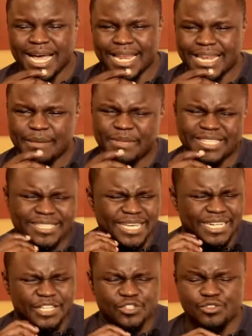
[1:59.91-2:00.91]
And let me
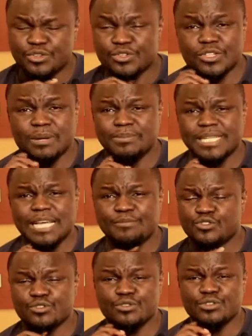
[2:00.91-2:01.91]
say this to you,
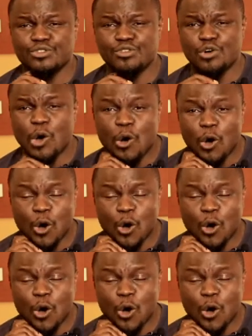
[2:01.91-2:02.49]
sometimes you, you go